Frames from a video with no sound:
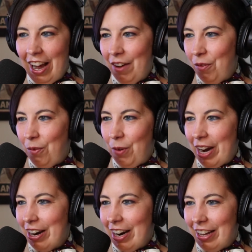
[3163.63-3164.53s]

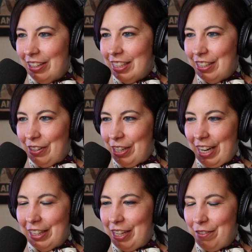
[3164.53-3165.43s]
Where else could I
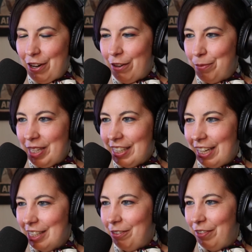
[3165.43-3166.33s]
leave off
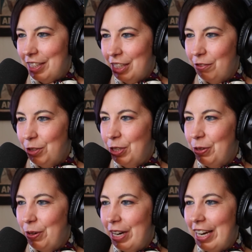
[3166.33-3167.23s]
besides the festival
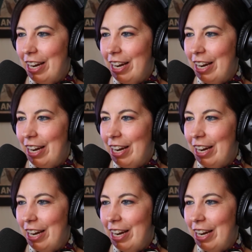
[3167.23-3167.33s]
story?